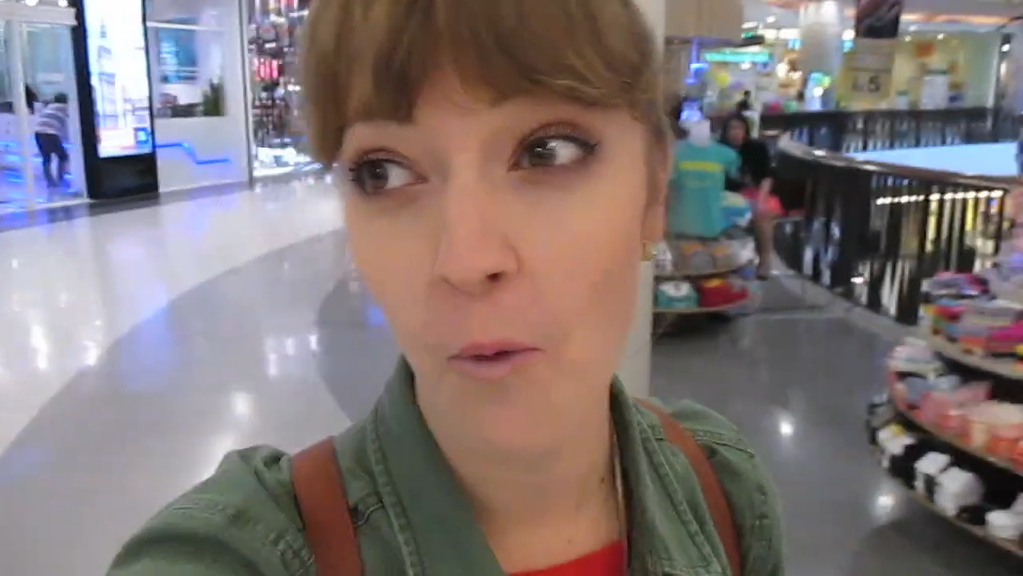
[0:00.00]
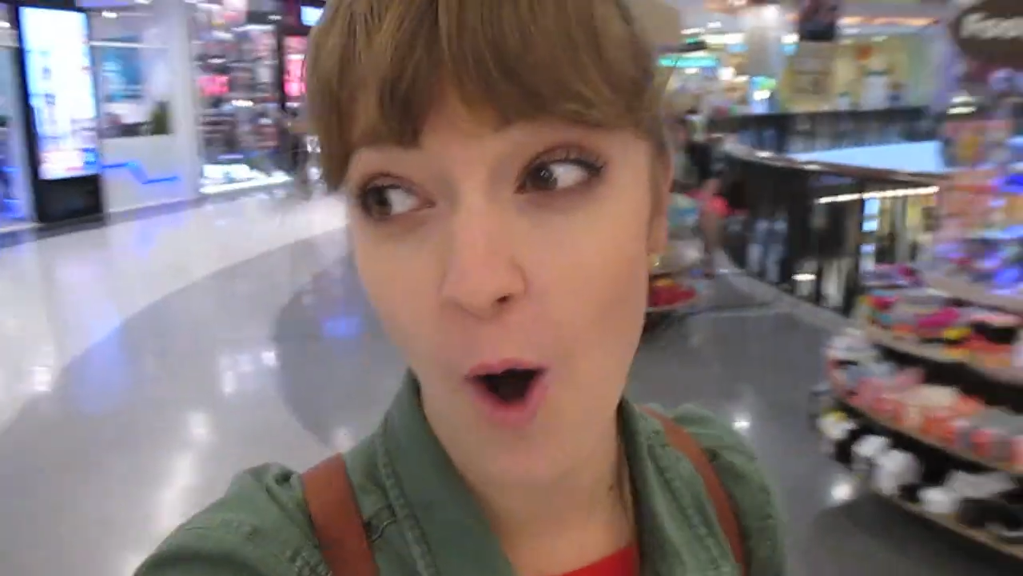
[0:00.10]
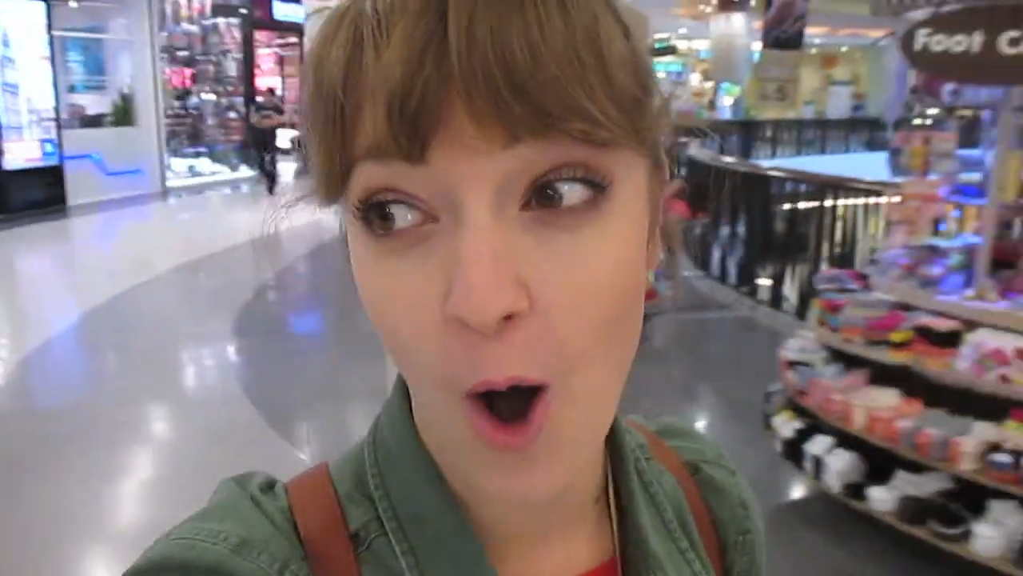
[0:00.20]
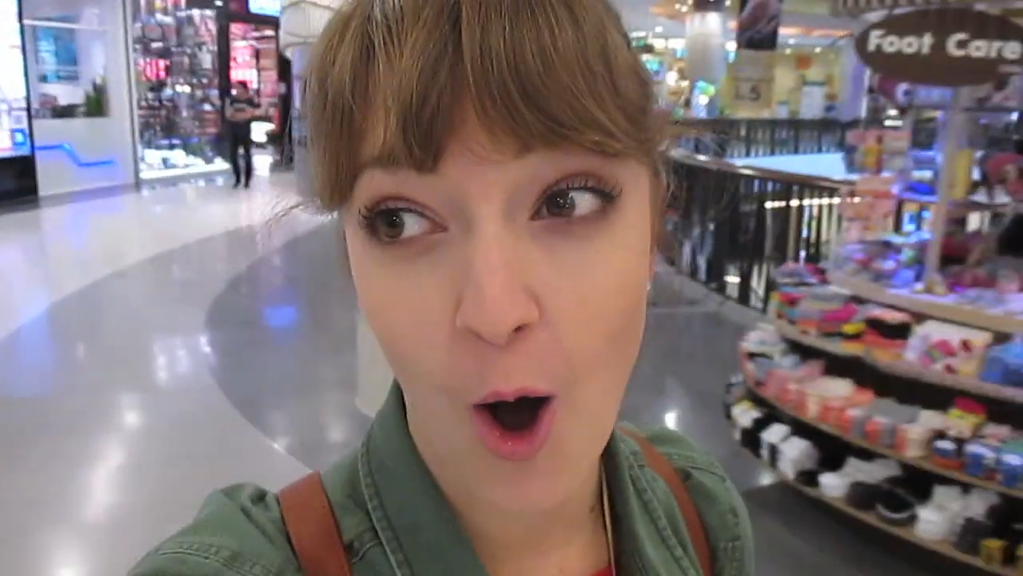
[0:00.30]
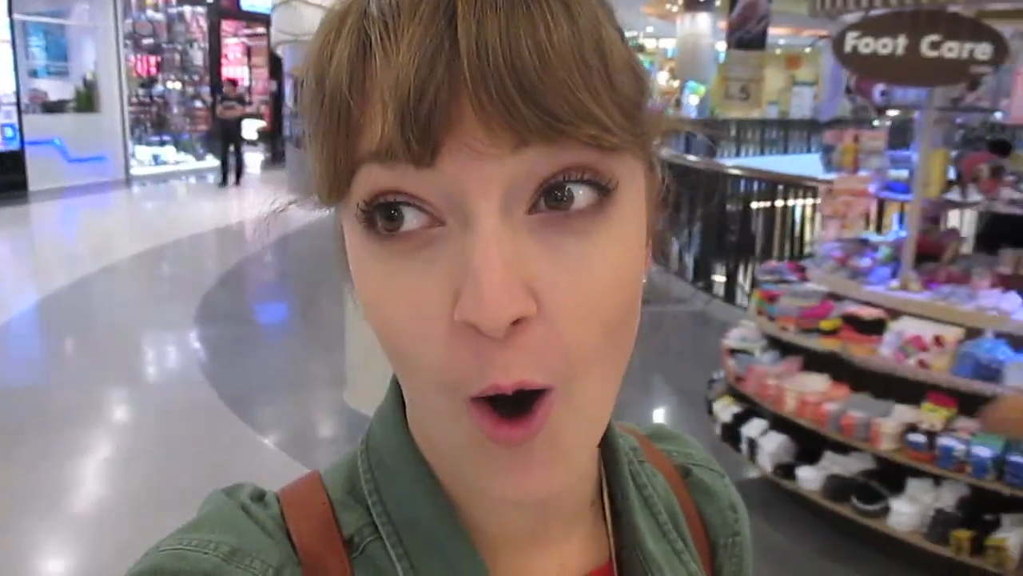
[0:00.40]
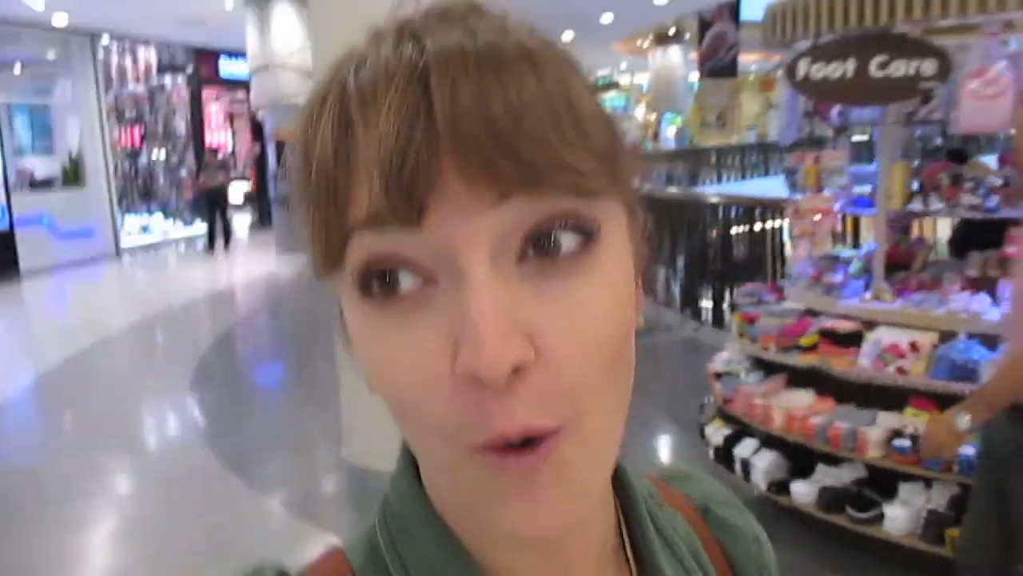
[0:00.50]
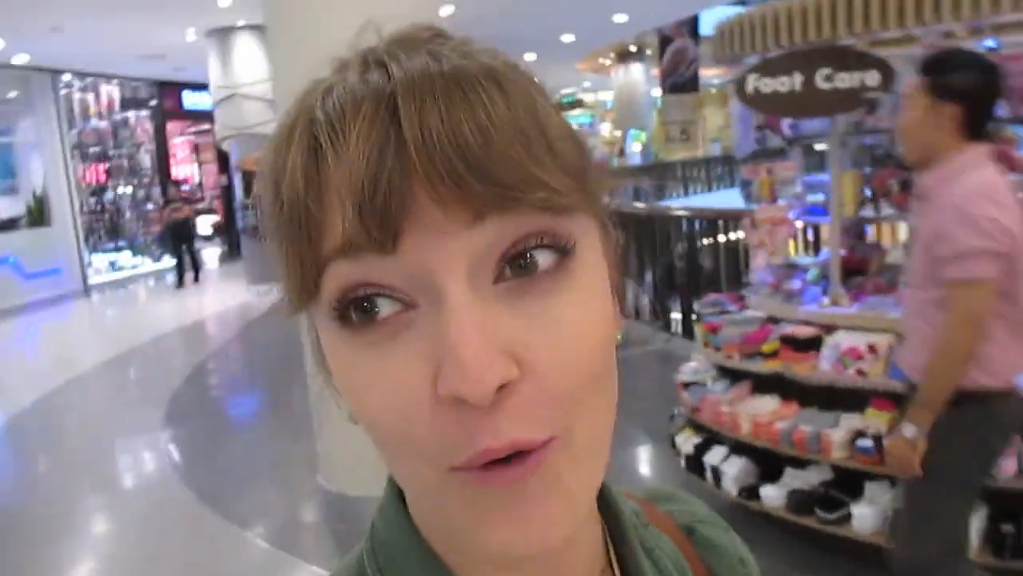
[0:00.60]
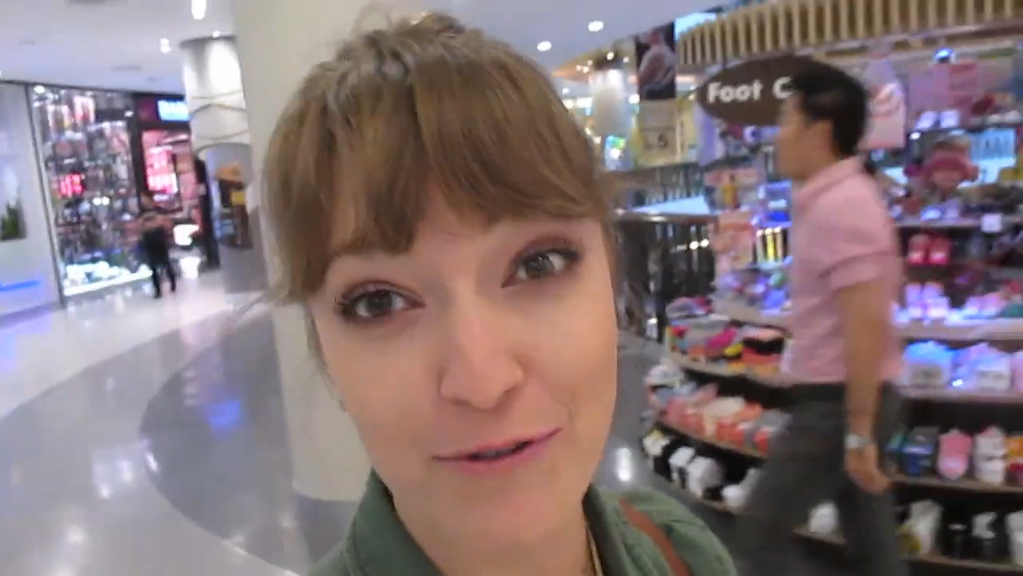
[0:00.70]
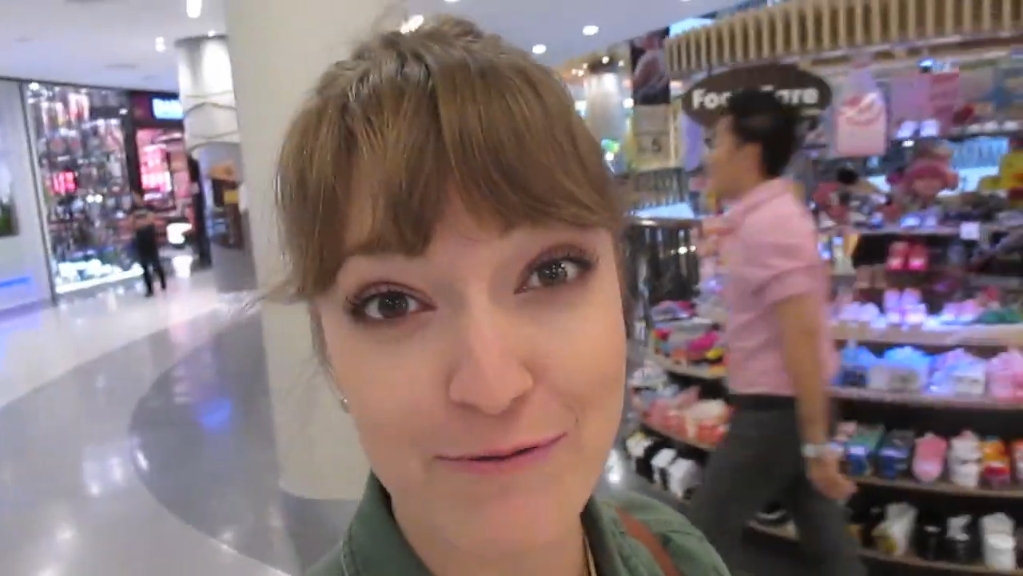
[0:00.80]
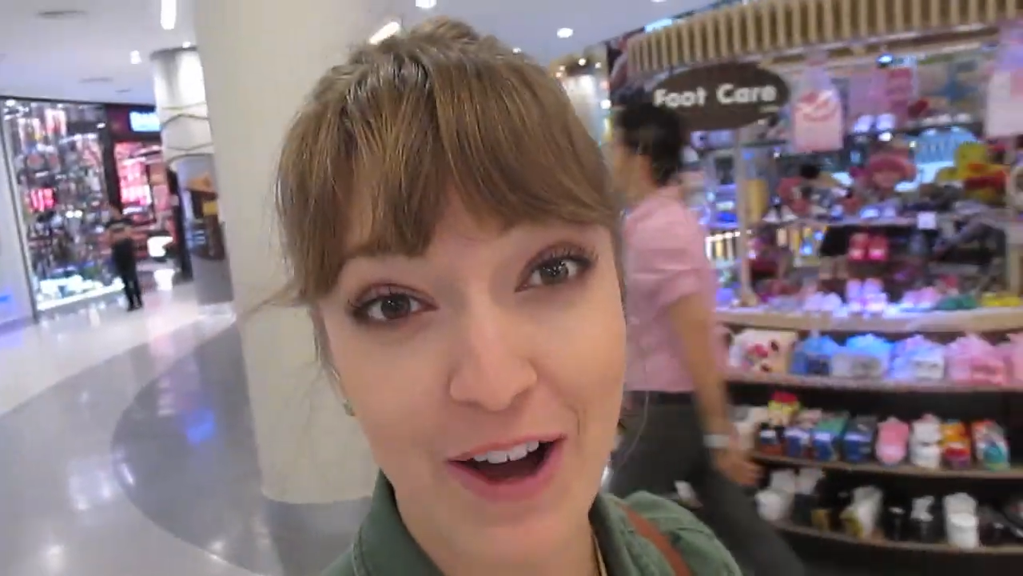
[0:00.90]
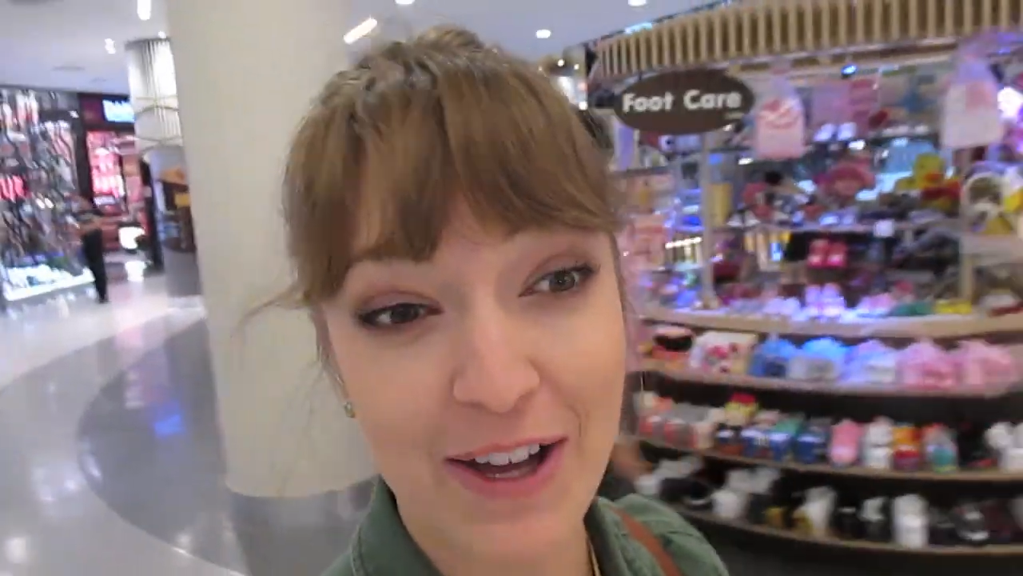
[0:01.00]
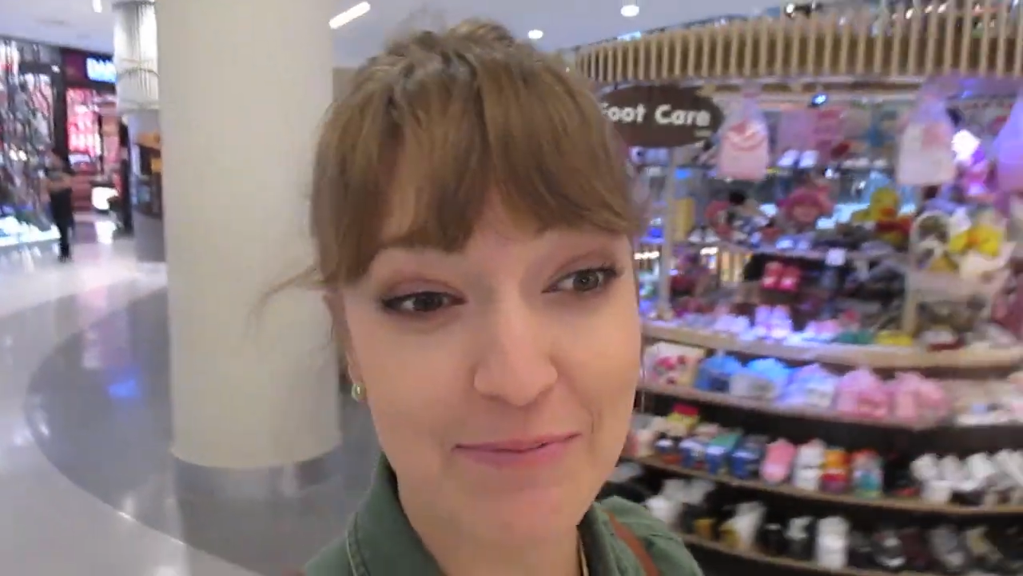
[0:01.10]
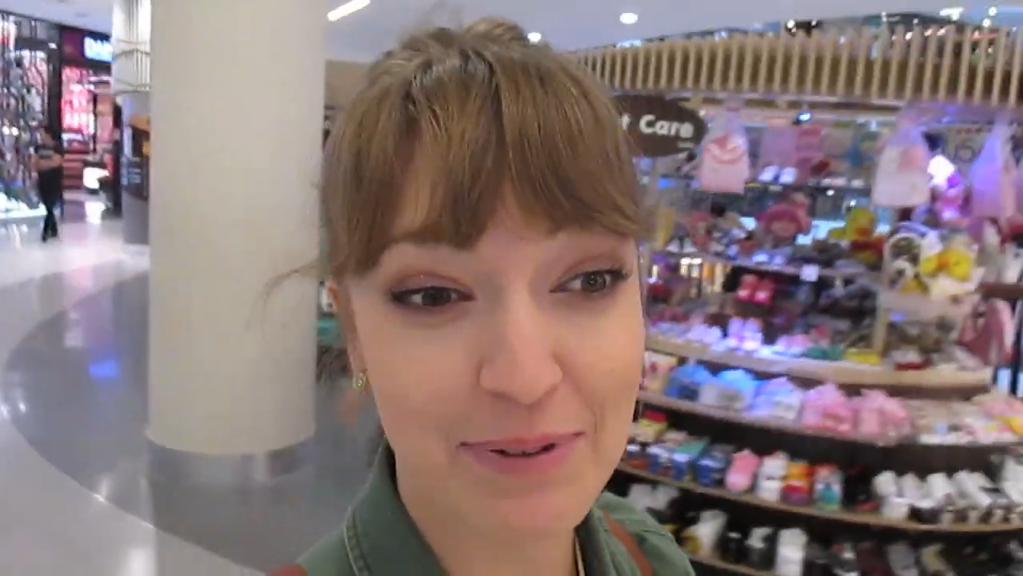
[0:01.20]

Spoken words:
Whoa, Fun